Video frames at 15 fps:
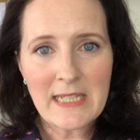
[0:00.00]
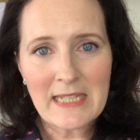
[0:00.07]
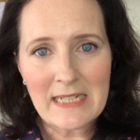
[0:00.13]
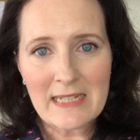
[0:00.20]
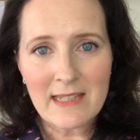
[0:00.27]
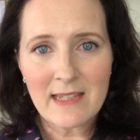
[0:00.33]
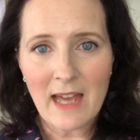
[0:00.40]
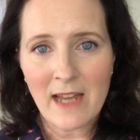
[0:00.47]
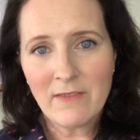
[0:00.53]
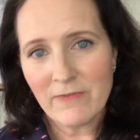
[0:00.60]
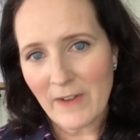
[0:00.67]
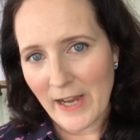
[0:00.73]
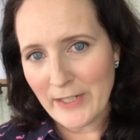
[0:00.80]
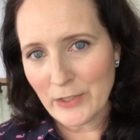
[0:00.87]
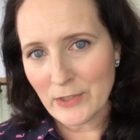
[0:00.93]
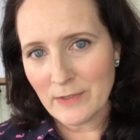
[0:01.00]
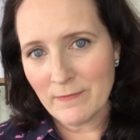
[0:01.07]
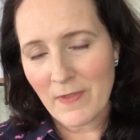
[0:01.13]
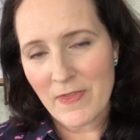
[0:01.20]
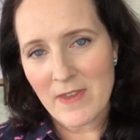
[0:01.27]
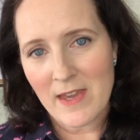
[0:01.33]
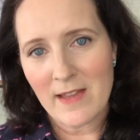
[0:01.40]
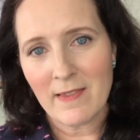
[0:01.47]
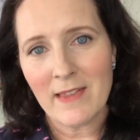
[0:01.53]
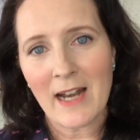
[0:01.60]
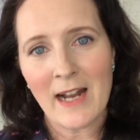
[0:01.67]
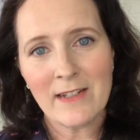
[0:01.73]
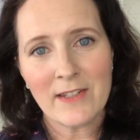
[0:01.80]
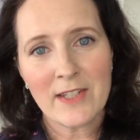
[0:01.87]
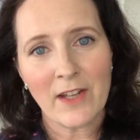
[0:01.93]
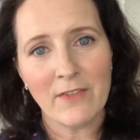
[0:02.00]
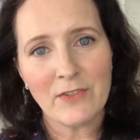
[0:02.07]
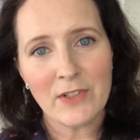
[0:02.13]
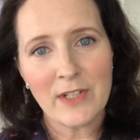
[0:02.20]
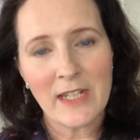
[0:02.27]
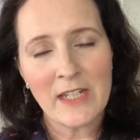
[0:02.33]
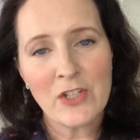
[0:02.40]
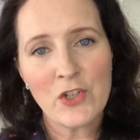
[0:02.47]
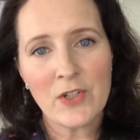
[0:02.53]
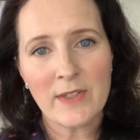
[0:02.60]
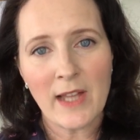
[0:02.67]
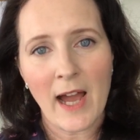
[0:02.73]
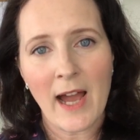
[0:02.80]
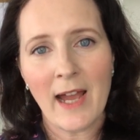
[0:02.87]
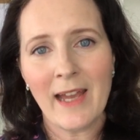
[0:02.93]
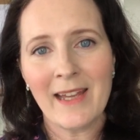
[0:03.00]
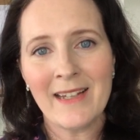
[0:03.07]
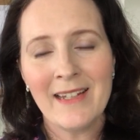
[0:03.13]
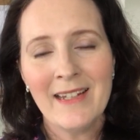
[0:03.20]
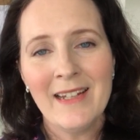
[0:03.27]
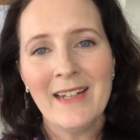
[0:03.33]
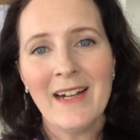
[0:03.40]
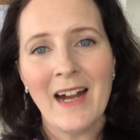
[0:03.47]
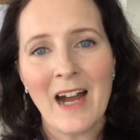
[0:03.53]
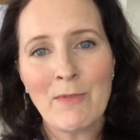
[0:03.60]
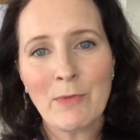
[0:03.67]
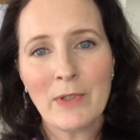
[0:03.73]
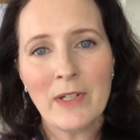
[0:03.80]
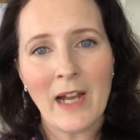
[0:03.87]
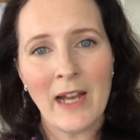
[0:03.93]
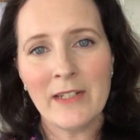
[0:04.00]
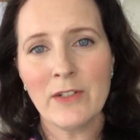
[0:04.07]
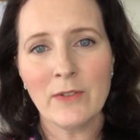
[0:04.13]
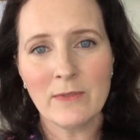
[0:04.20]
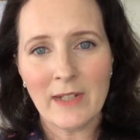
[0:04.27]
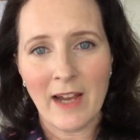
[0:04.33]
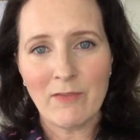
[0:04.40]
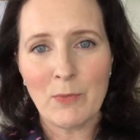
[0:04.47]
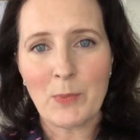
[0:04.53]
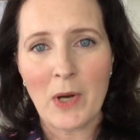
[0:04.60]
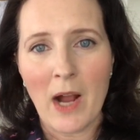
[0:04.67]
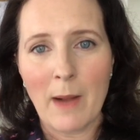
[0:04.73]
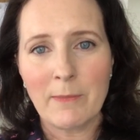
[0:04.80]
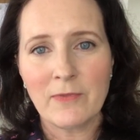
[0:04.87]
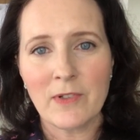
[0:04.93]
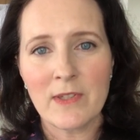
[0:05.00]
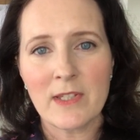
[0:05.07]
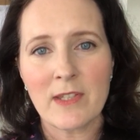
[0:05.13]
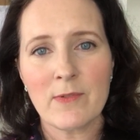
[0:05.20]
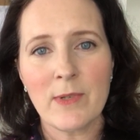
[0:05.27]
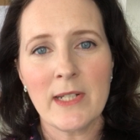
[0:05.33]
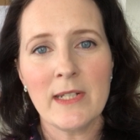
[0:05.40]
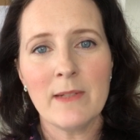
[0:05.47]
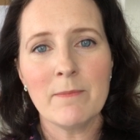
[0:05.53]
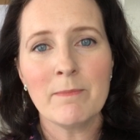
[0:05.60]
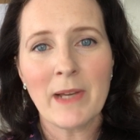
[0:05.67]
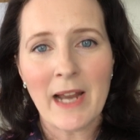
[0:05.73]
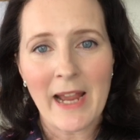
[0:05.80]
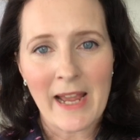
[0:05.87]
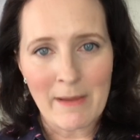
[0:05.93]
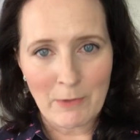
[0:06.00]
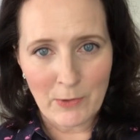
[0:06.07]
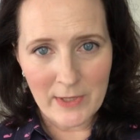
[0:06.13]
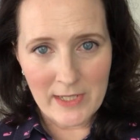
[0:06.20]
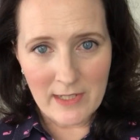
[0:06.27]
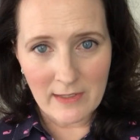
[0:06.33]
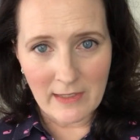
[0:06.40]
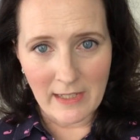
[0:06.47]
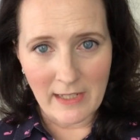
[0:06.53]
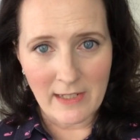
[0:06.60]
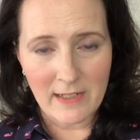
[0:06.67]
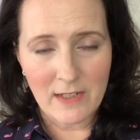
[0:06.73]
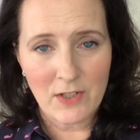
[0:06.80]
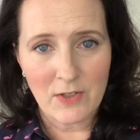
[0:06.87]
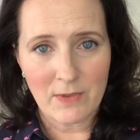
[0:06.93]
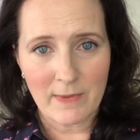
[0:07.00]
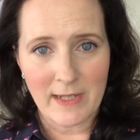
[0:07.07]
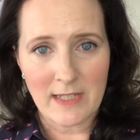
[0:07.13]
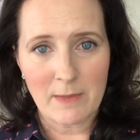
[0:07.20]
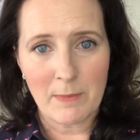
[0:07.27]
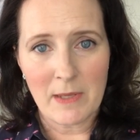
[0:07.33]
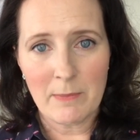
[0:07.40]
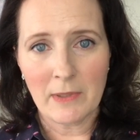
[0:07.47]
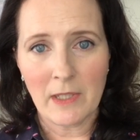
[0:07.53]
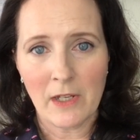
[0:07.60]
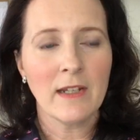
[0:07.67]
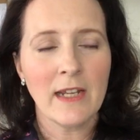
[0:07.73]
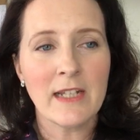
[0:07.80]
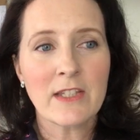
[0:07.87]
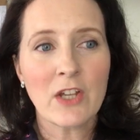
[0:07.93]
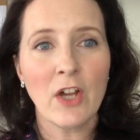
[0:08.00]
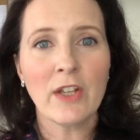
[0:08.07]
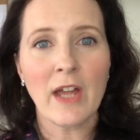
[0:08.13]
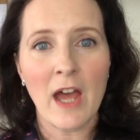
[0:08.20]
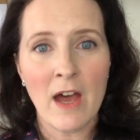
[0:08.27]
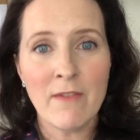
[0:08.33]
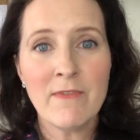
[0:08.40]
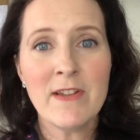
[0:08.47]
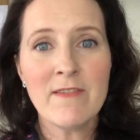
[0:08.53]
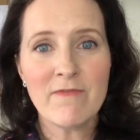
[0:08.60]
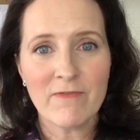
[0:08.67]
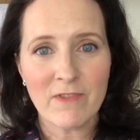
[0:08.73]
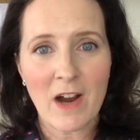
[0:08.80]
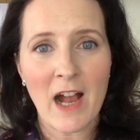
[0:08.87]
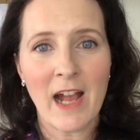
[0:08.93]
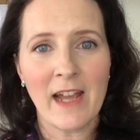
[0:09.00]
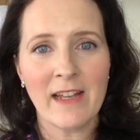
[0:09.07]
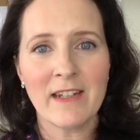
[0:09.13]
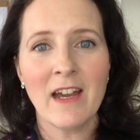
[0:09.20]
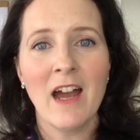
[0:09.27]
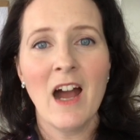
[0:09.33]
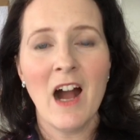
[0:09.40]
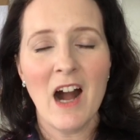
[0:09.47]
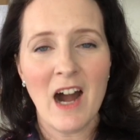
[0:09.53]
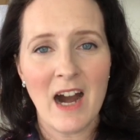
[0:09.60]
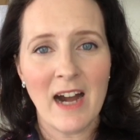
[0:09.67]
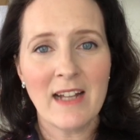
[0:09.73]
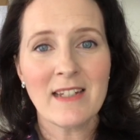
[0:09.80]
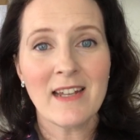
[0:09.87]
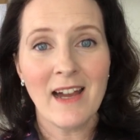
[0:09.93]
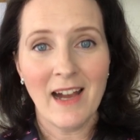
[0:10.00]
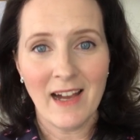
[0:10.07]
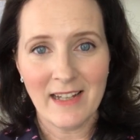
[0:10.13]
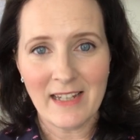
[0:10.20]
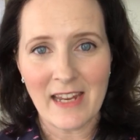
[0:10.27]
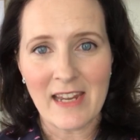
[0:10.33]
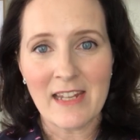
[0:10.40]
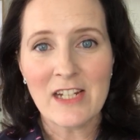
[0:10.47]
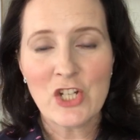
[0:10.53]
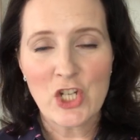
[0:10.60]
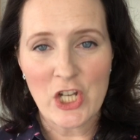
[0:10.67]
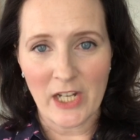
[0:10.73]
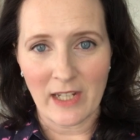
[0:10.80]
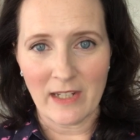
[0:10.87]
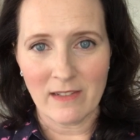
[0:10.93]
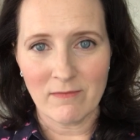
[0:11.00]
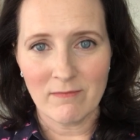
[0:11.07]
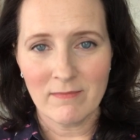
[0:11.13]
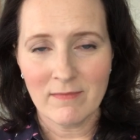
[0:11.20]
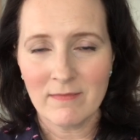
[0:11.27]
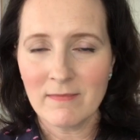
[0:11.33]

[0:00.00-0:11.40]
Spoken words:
6th and final thing that I discovered in July. I don't have a prop for this one, but I am going to link to the recipe below. It's called Oven Fried Hot Honey Chicken.